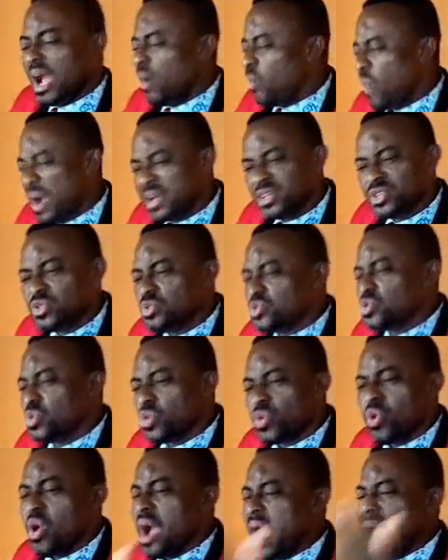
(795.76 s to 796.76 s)
I want you
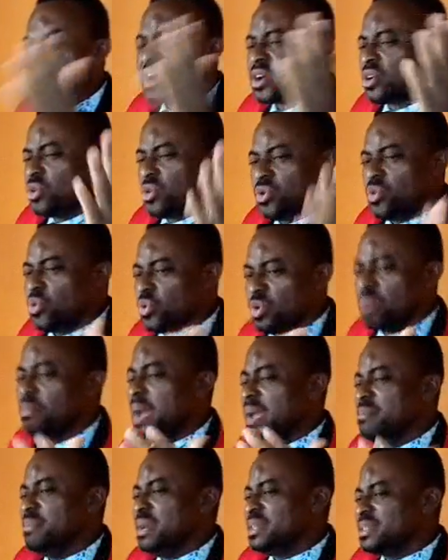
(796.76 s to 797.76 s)
to go and
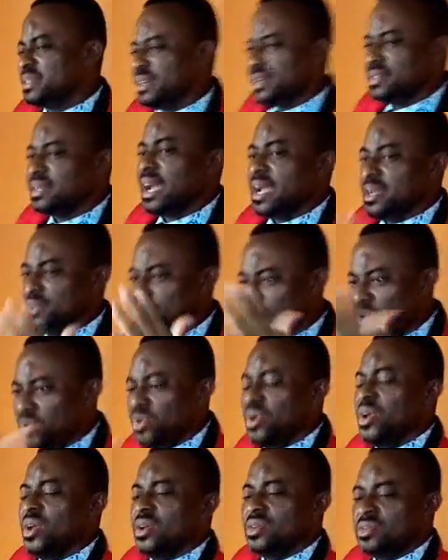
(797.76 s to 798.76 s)
Google my message. I
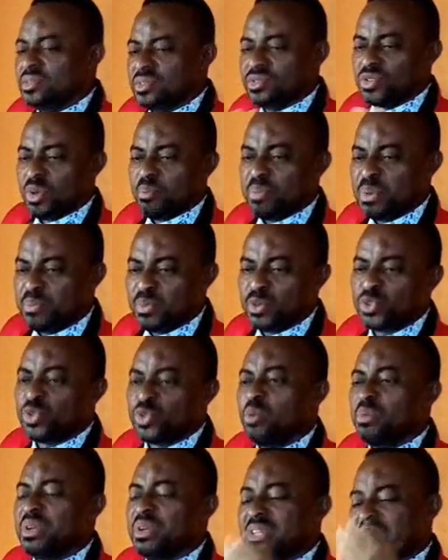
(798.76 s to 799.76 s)
know some people
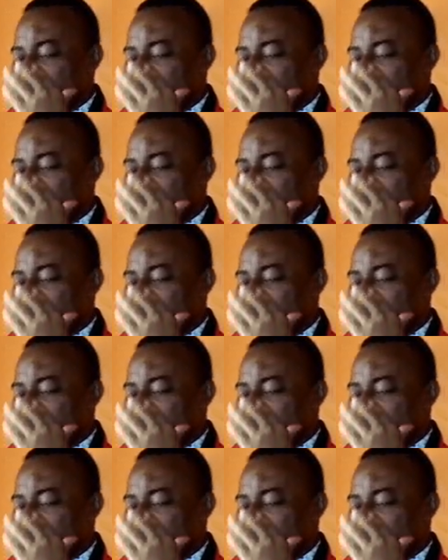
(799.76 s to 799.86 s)
told